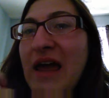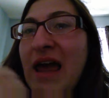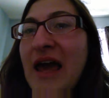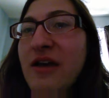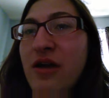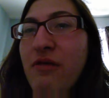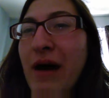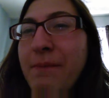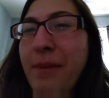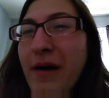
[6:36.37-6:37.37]
Hit the
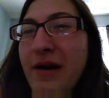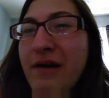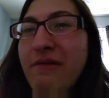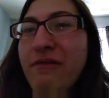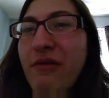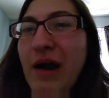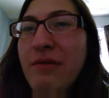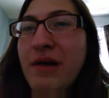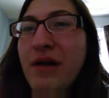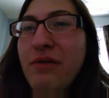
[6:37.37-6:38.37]
like button
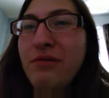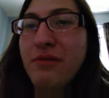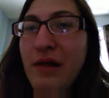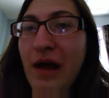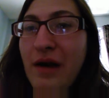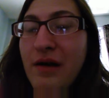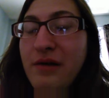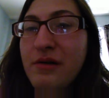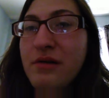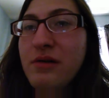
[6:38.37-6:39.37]
whatever you love,
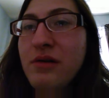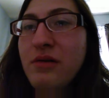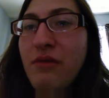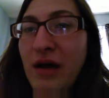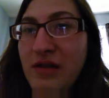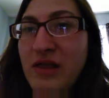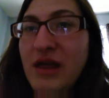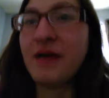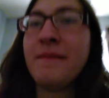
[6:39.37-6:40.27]
want.